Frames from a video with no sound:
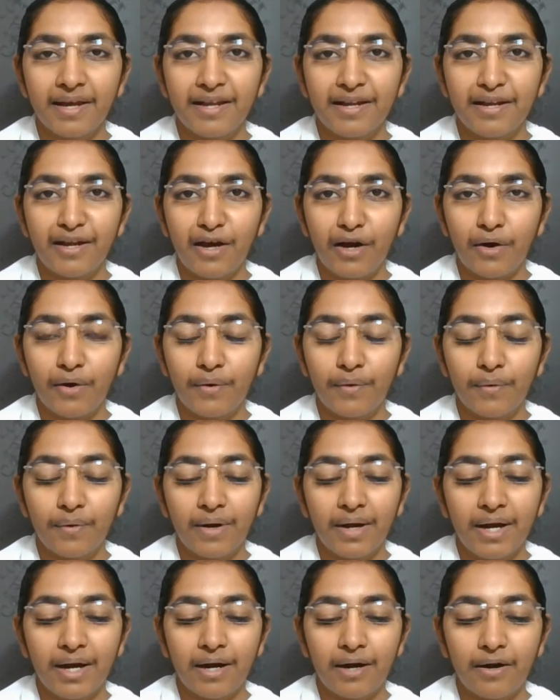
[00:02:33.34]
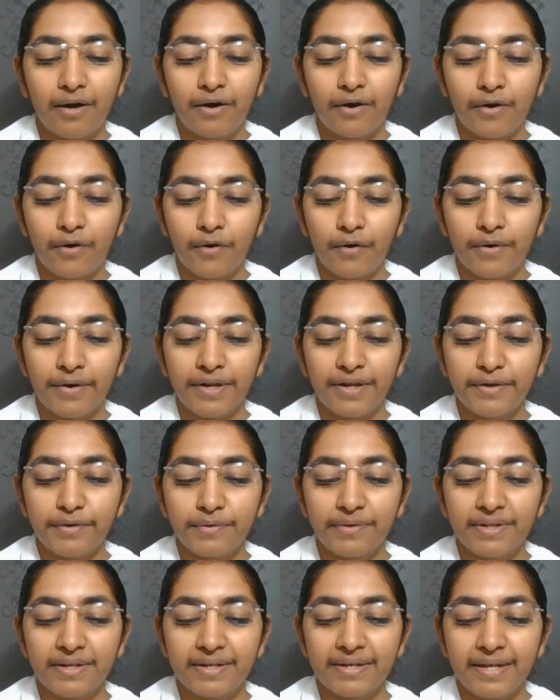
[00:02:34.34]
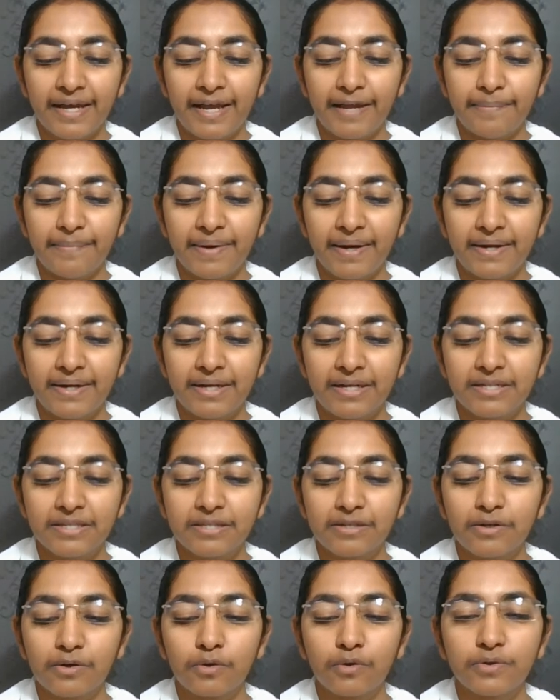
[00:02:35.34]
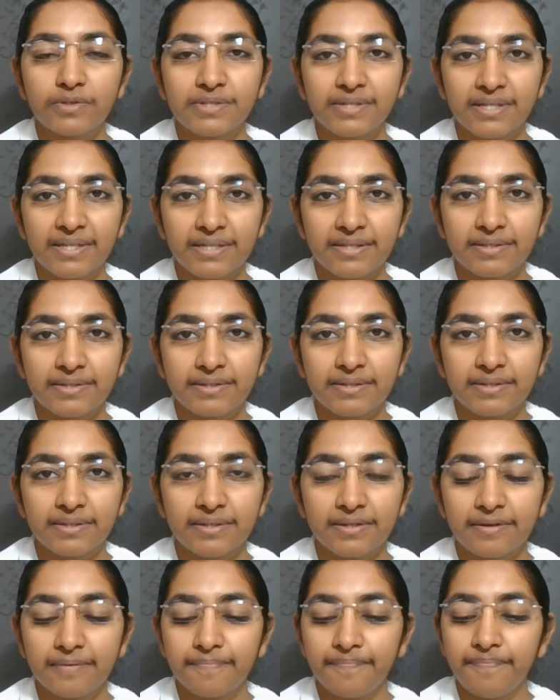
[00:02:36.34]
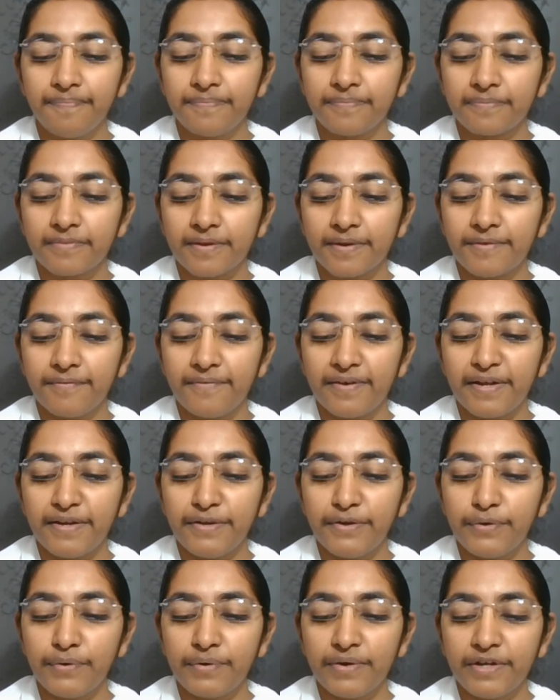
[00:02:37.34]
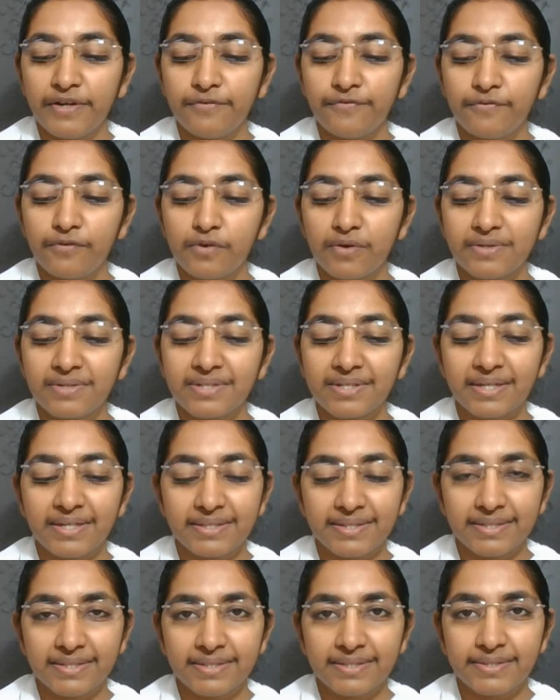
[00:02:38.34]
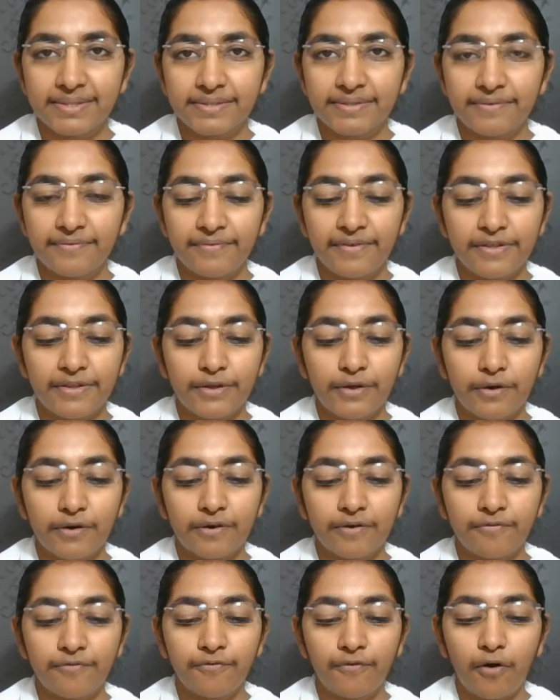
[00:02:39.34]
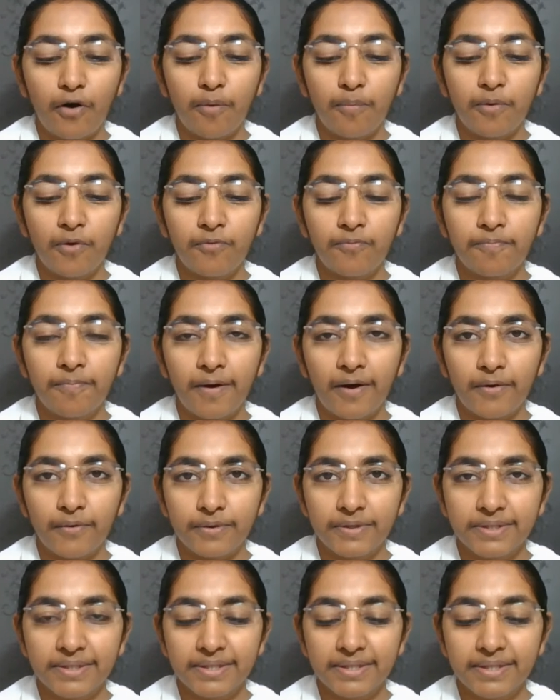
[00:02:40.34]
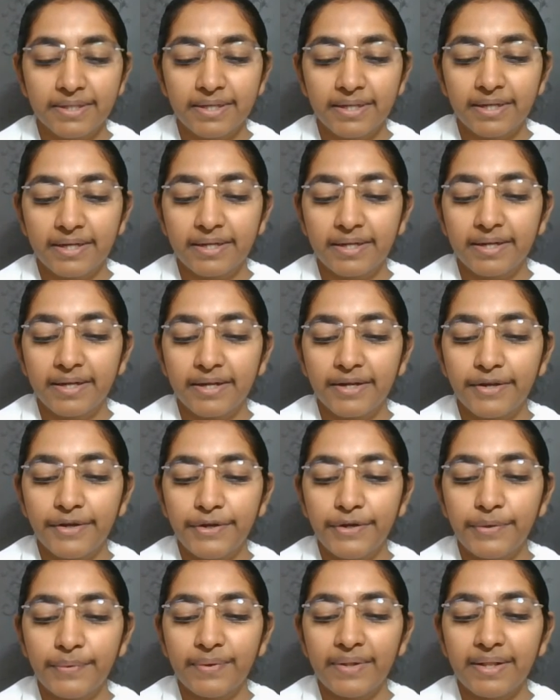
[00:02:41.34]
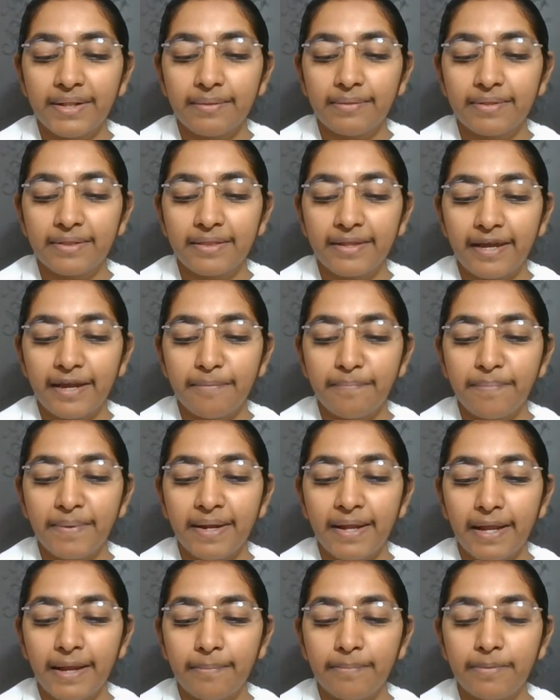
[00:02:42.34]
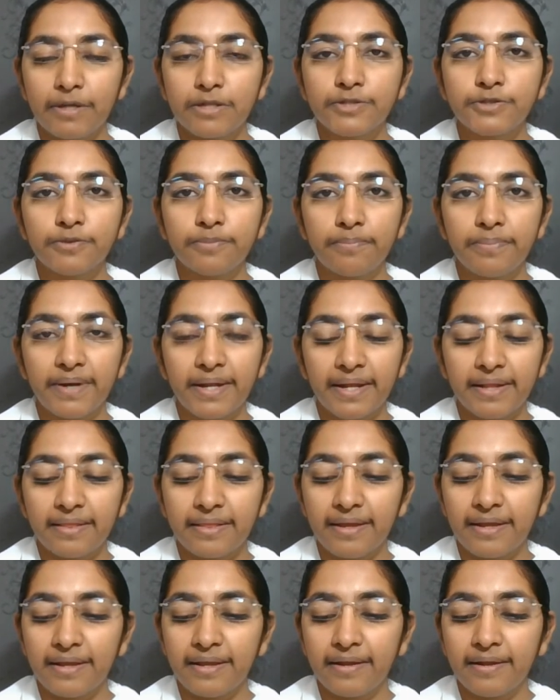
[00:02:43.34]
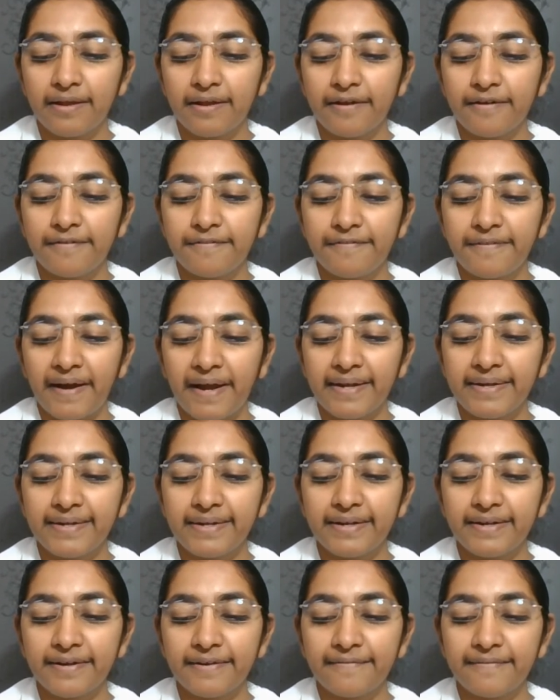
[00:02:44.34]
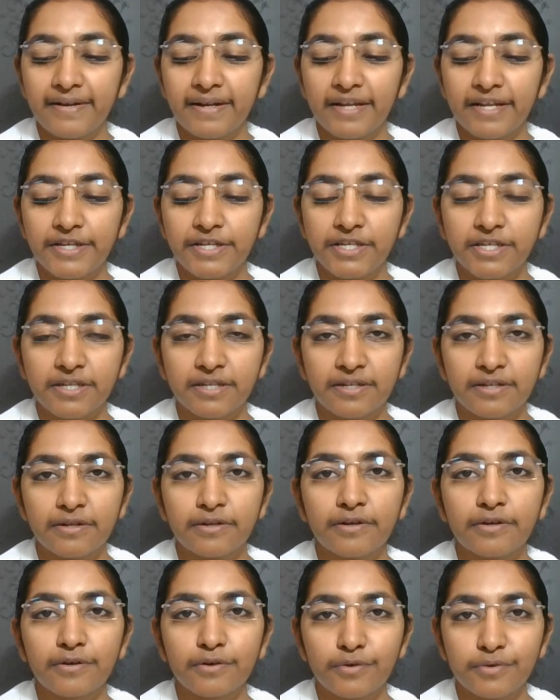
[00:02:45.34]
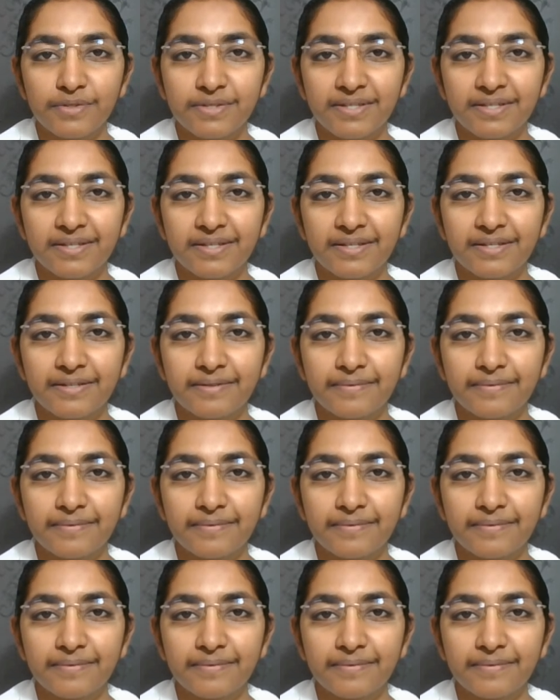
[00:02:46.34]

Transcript: Now, according to the time and its closeness, when you influence others with your form of power, you will then be able to bring the final revelation closer.